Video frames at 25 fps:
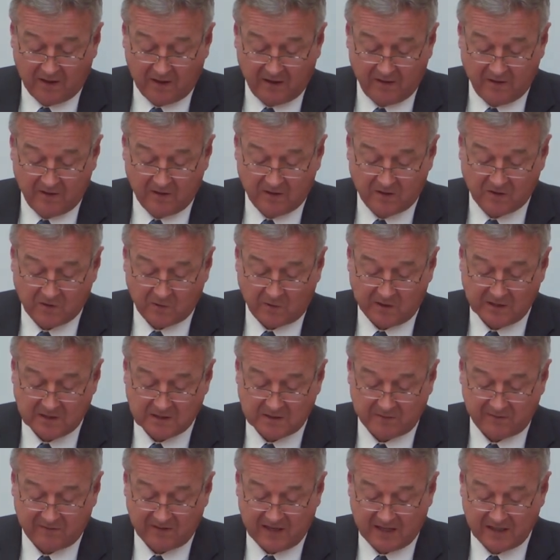and the
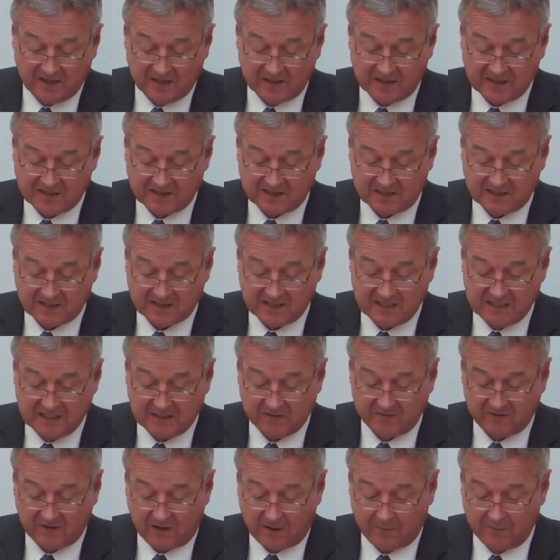choice of London as a
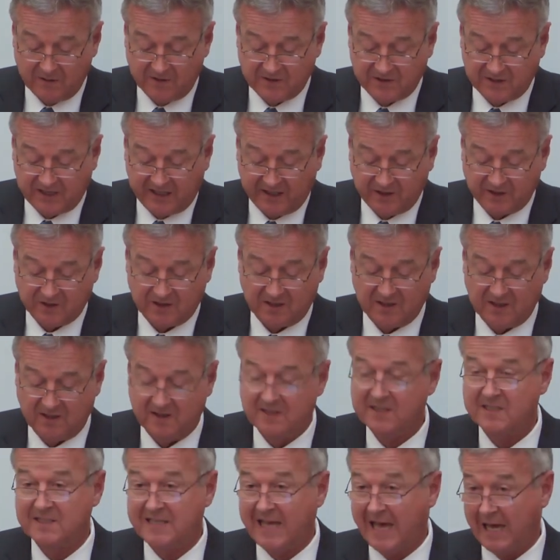seat of arbitration,
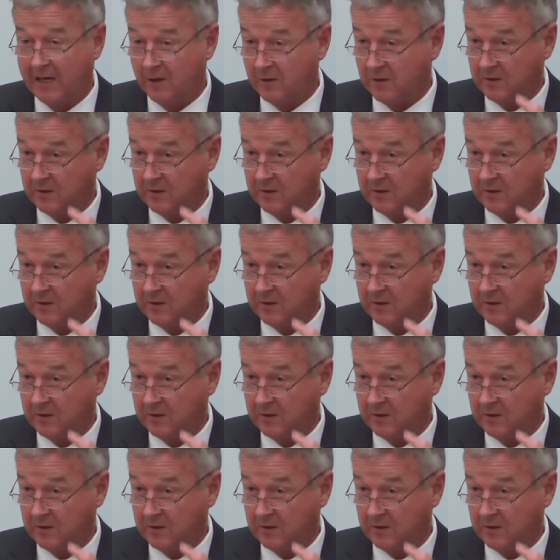and this